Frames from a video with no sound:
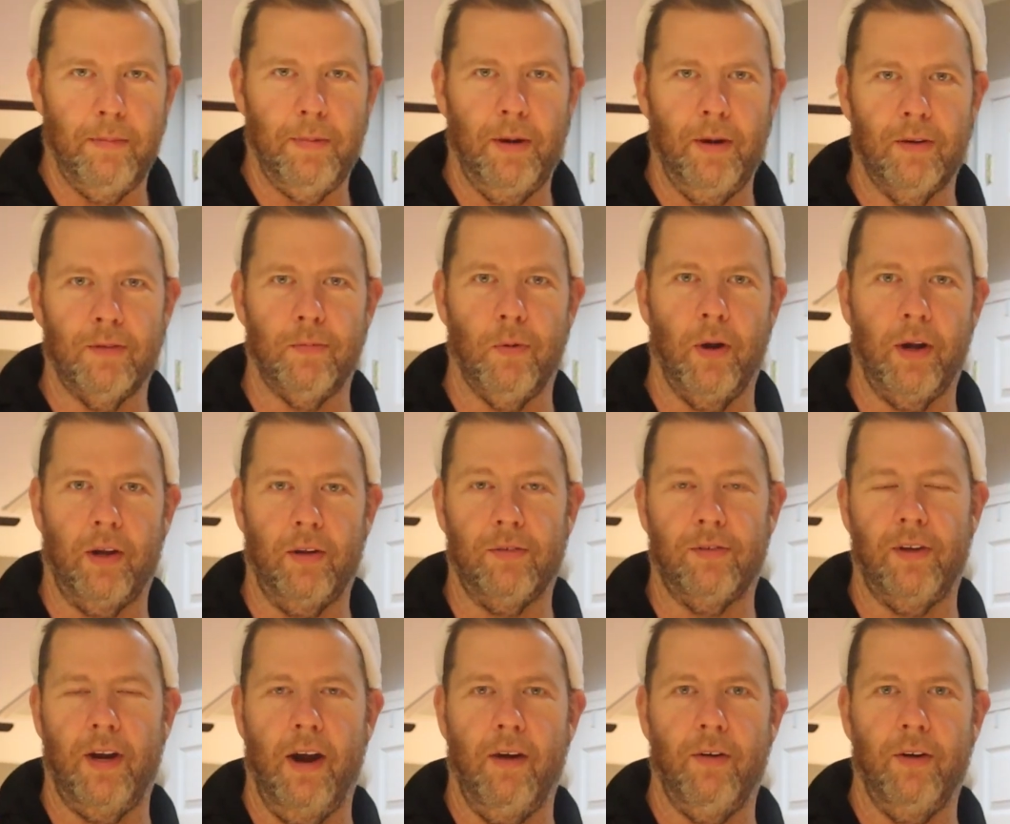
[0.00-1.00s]
I mean, it's more like a
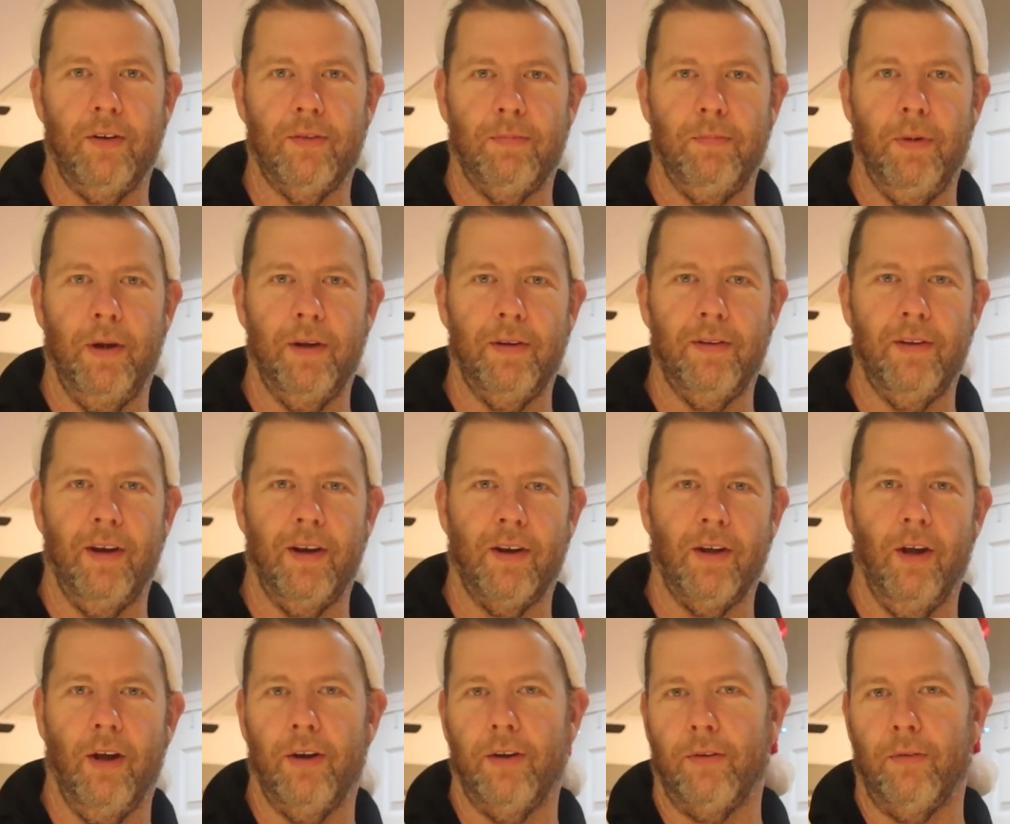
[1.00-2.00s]
sandwich, but they
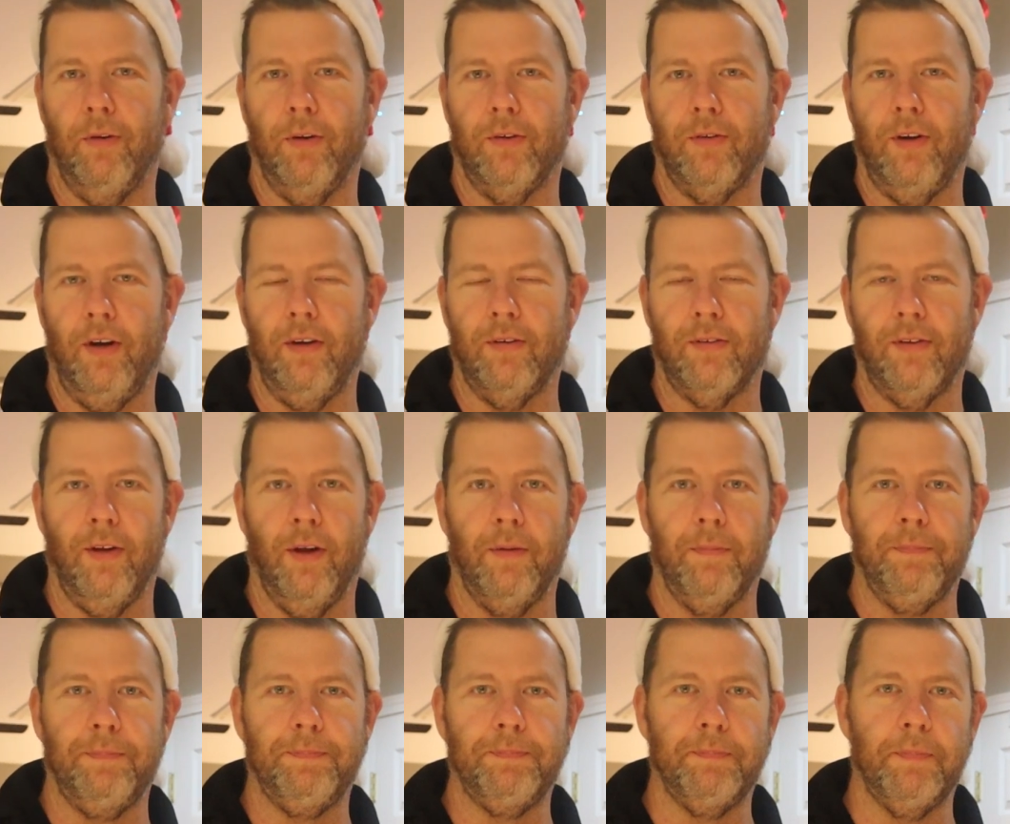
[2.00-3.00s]
call it a grilled cheese
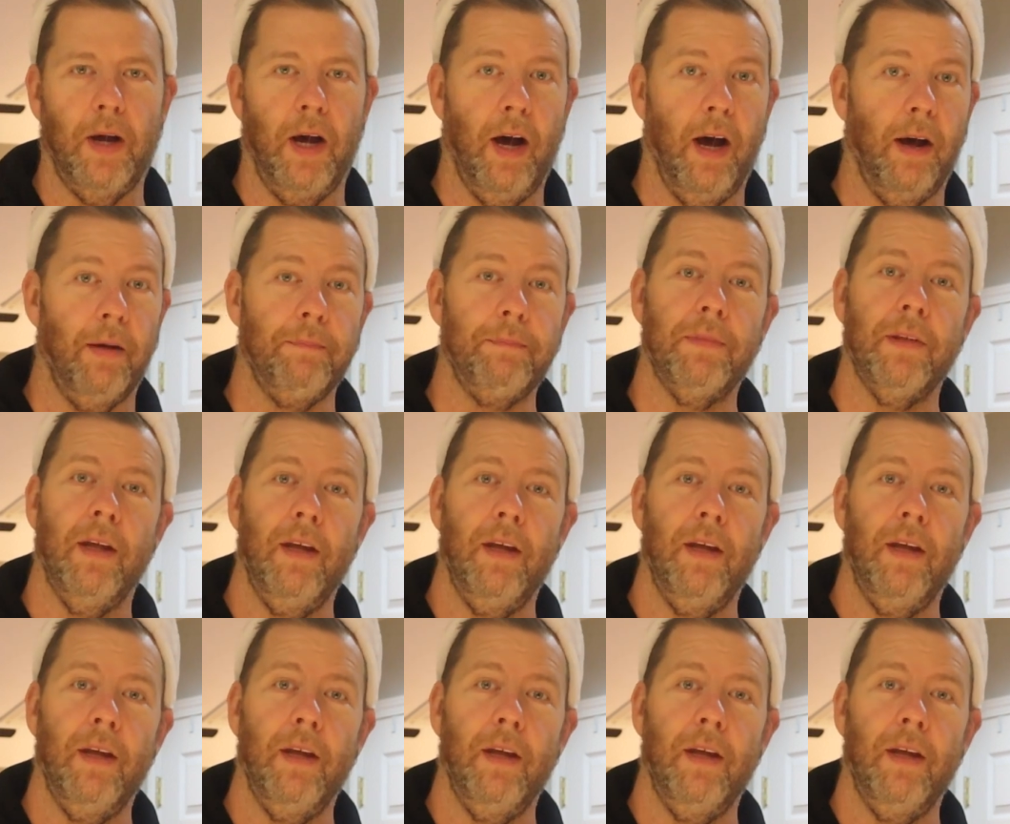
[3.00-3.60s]
still. Uh,